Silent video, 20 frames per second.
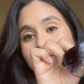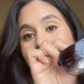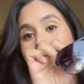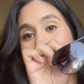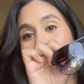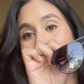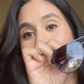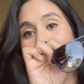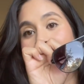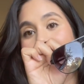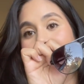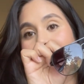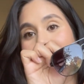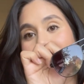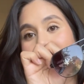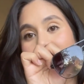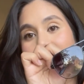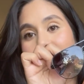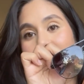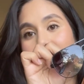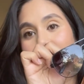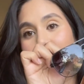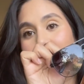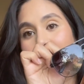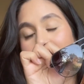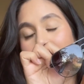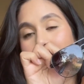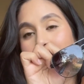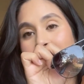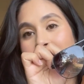the case is from
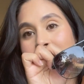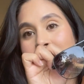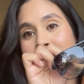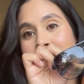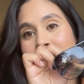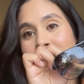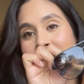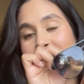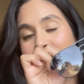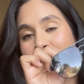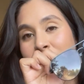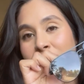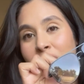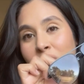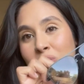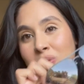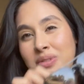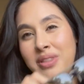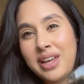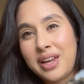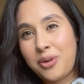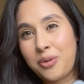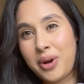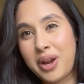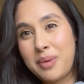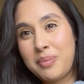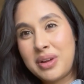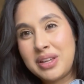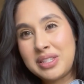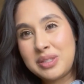Ray-Bans. I do own like
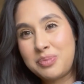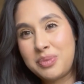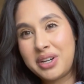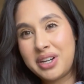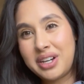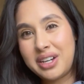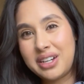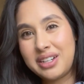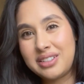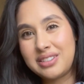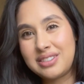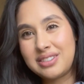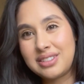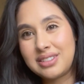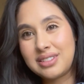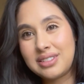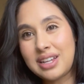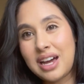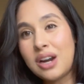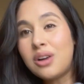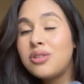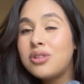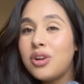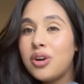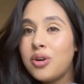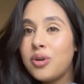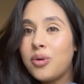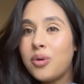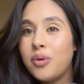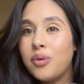Ray-Bans, but I don't
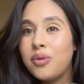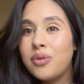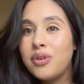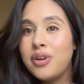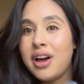know.